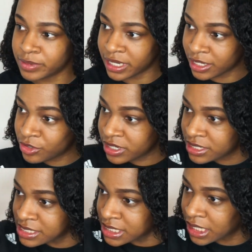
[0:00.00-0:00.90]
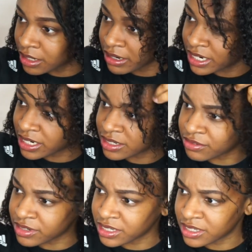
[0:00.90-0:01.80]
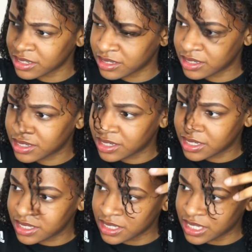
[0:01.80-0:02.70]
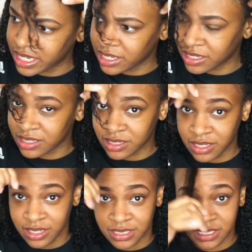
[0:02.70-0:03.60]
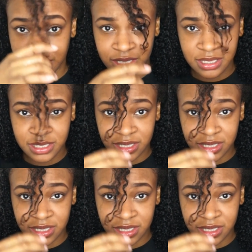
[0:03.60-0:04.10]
but you can see it right here in the front. Like, do y'all see this?